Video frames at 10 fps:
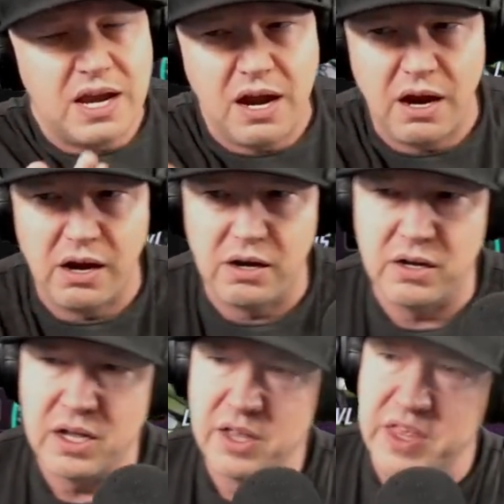here
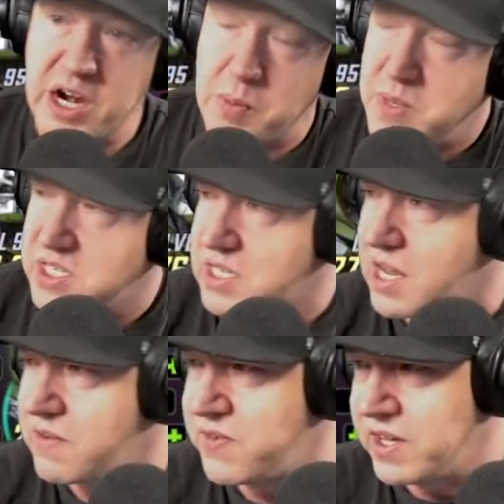that are
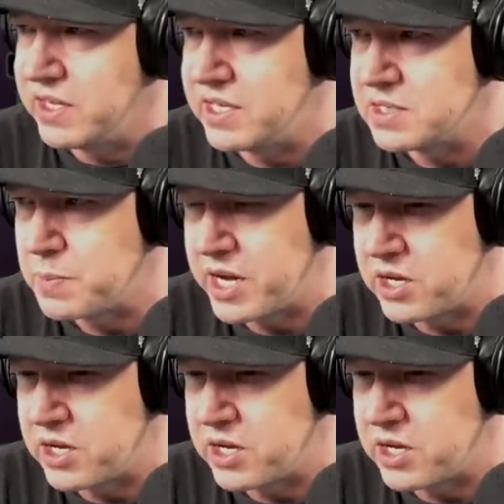mystic villains. My